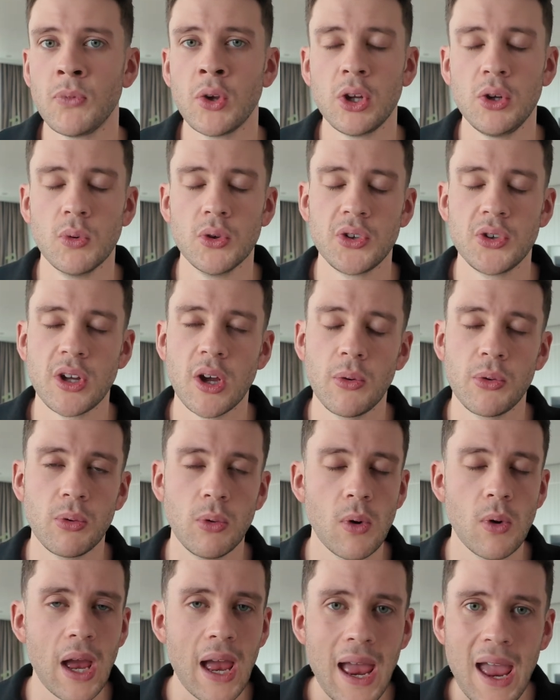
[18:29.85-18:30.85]
you want to go
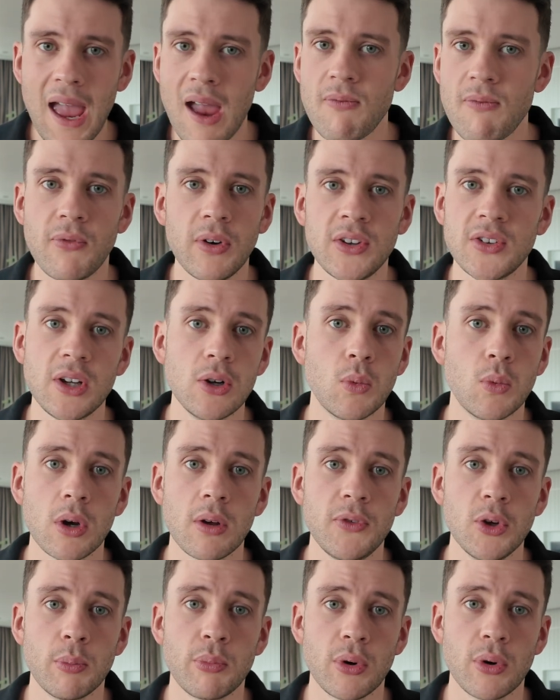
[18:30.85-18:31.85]
through every single one of
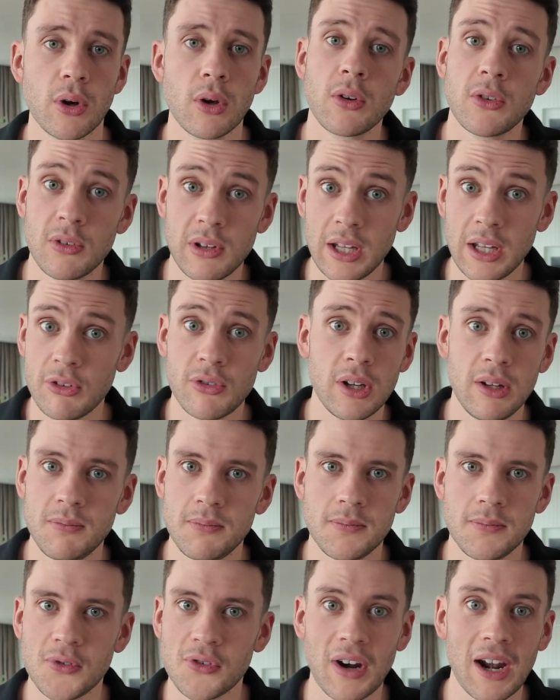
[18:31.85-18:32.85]
your products, literally
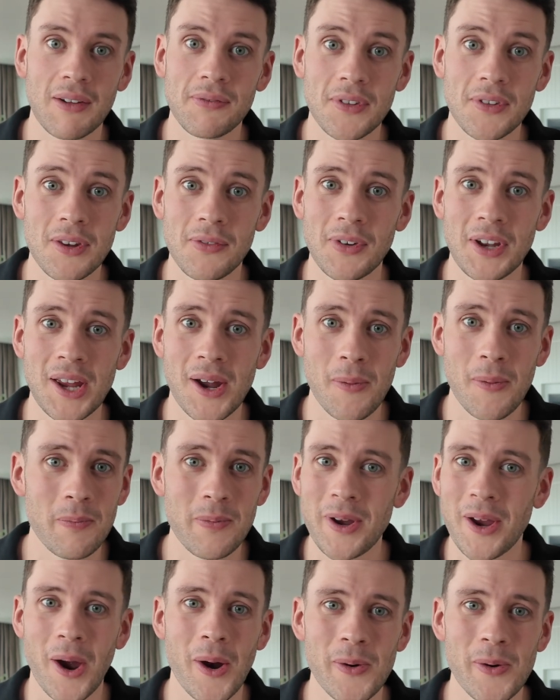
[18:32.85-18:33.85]
straight after this video,
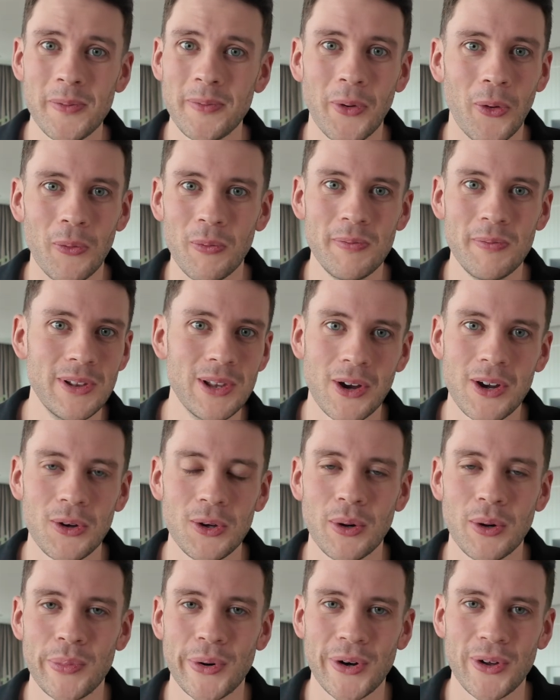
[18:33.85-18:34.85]
go look at
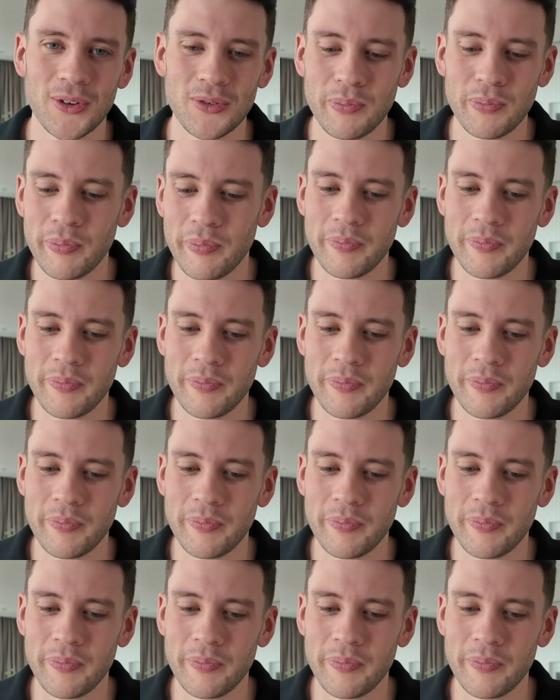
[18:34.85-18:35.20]
your products,